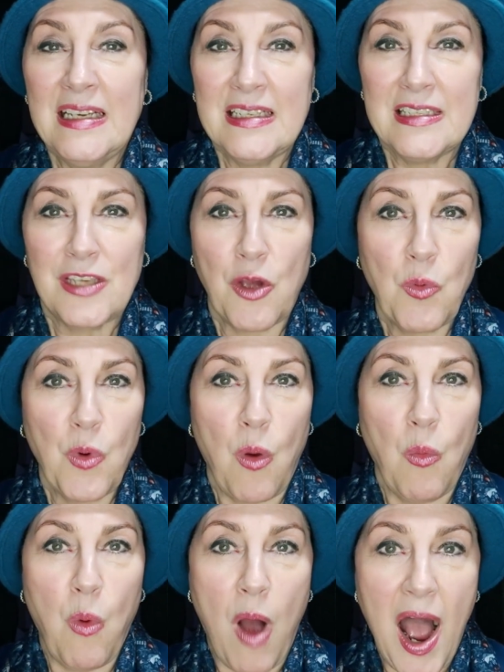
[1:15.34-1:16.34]
So
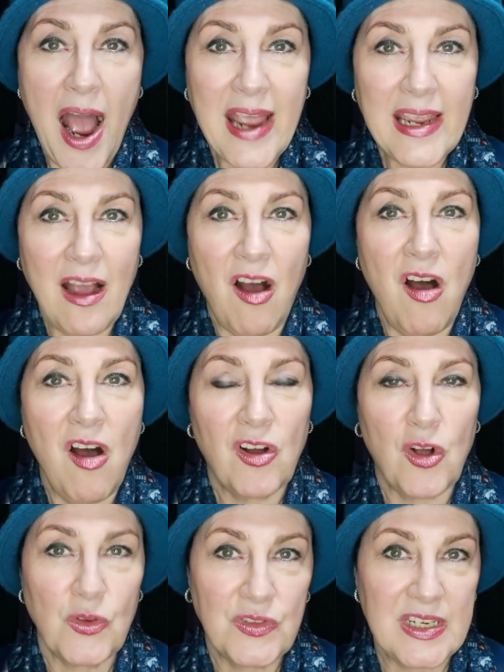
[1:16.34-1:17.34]
why are
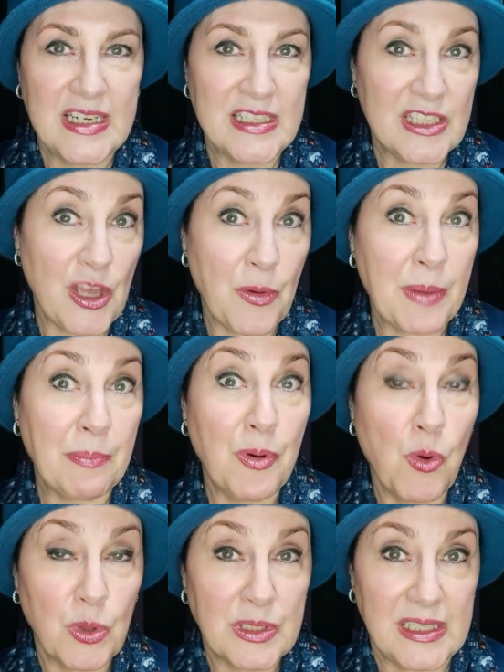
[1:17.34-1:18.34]
consonants so
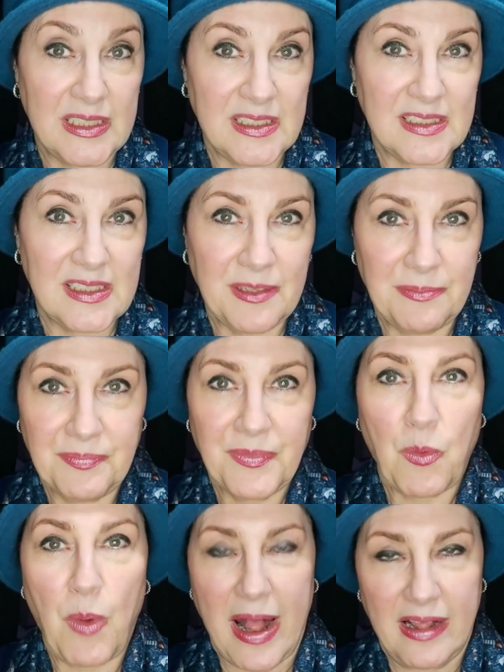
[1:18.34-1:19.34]
important?
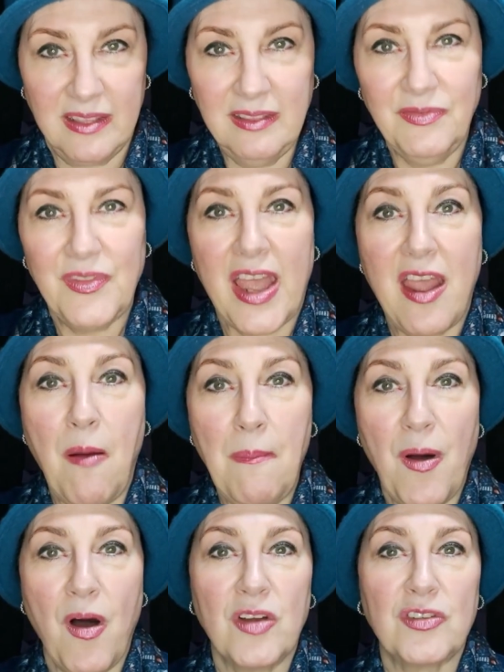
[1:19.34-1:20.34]
Well, they are
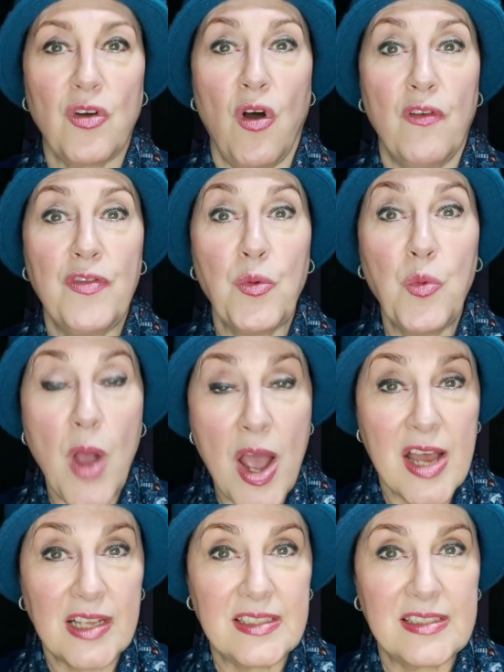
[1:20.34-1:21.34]
part of the
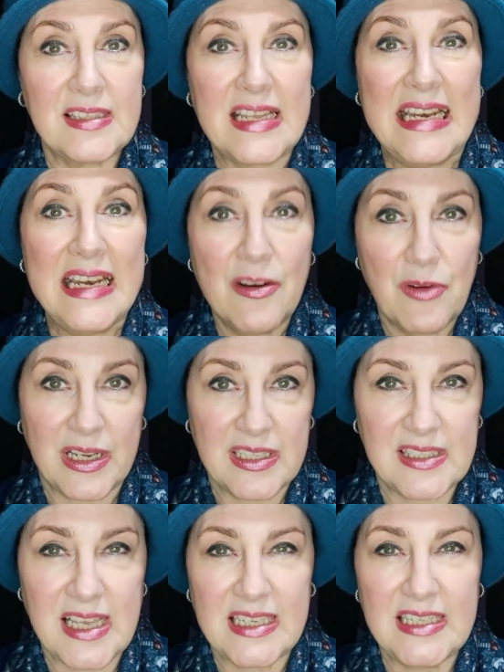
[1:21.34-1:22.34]
words, the lyrics
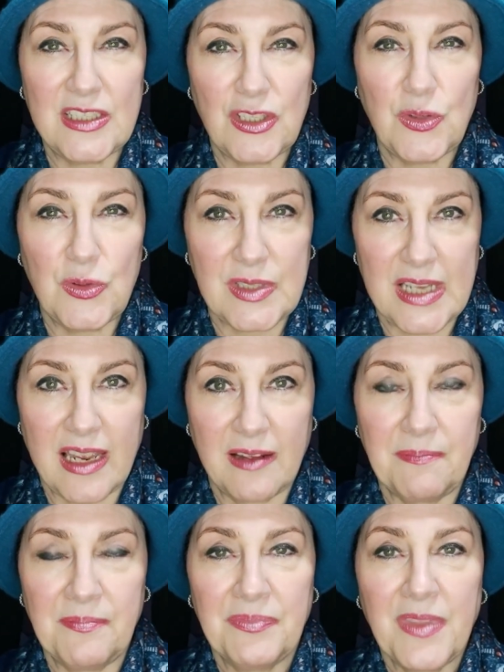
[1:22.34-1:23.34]
that he's
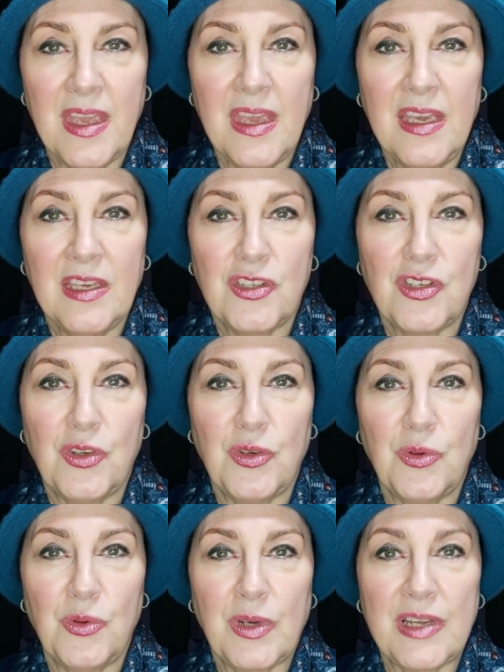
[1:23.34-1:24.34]
using
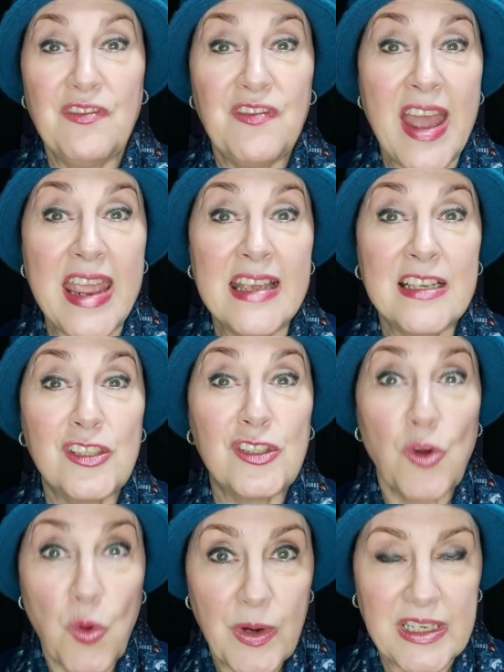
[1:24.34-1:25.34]
to convey
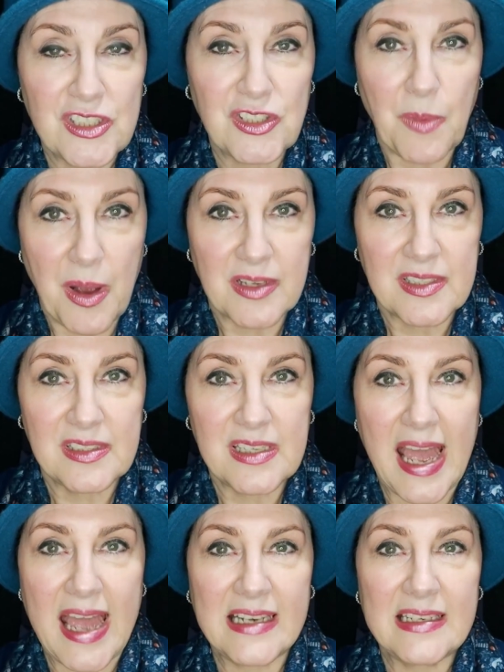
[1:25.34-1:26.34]
stories to us,
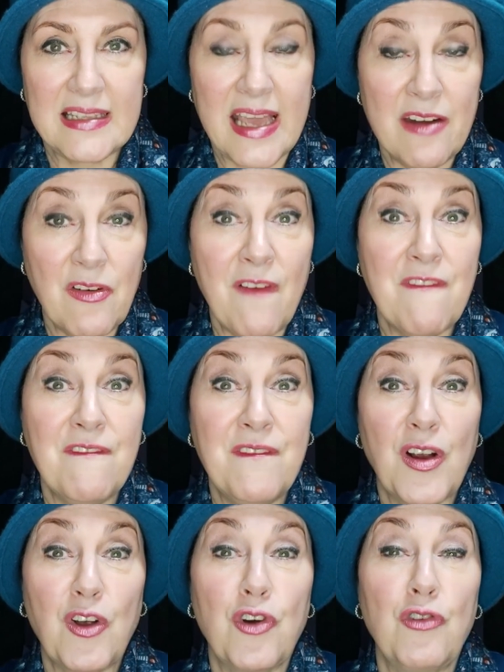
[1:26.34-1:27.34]
and they're a
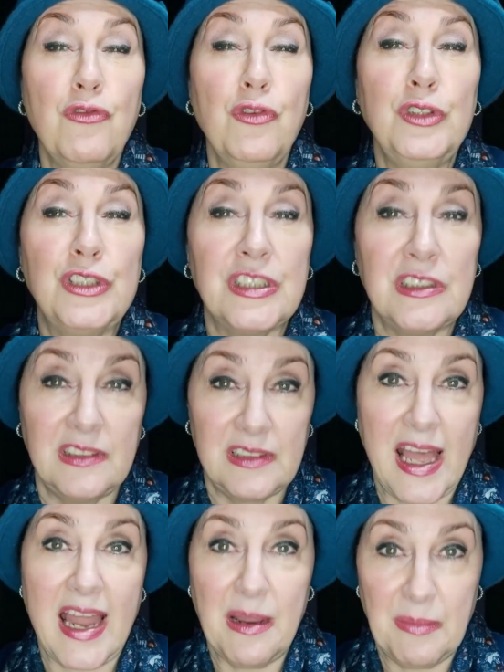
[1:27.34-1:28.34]
crucial
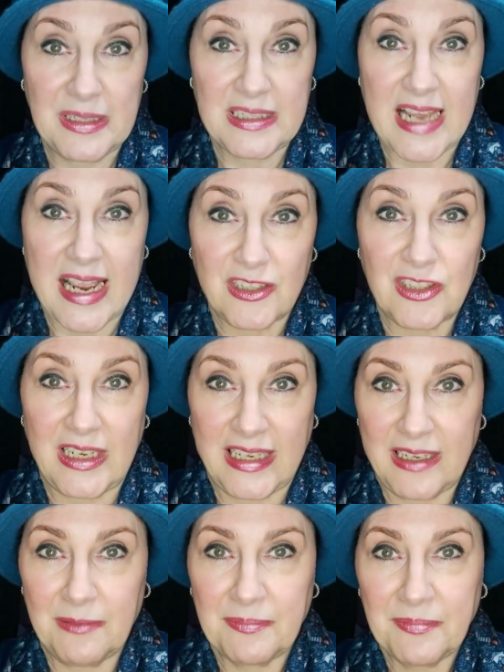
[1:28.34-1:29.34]
element actually,